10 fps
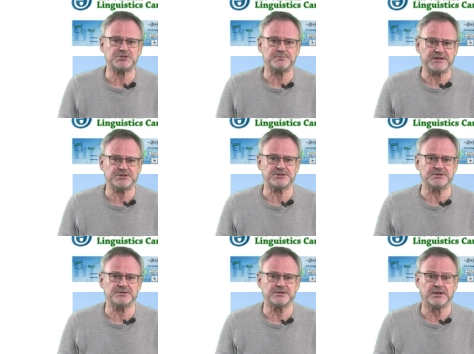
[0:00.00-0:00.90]

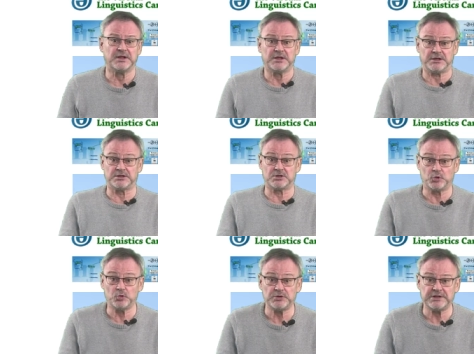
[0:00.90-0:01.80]
mentioned,
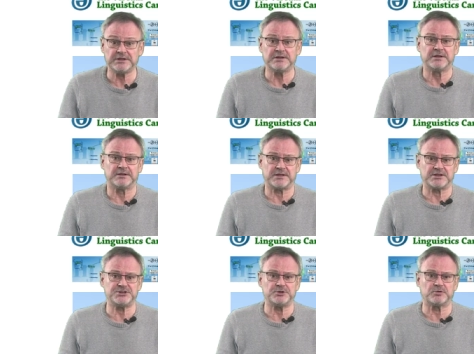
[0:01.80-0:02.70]
including their
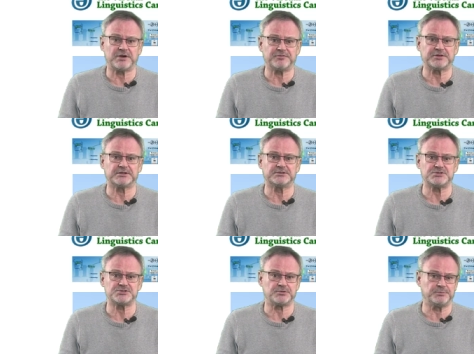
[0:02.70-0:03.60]
geographical
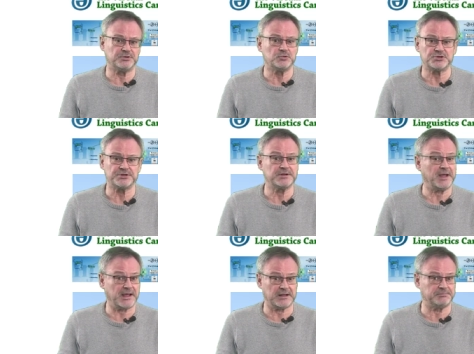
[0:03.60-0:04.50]
distribution
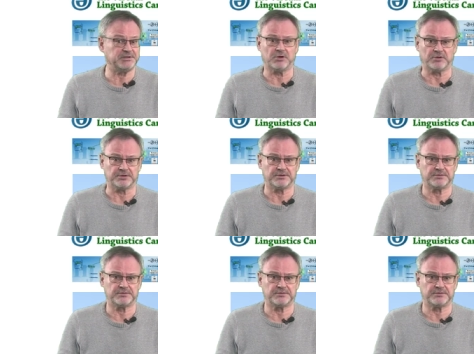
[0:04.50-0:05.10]
and beyond.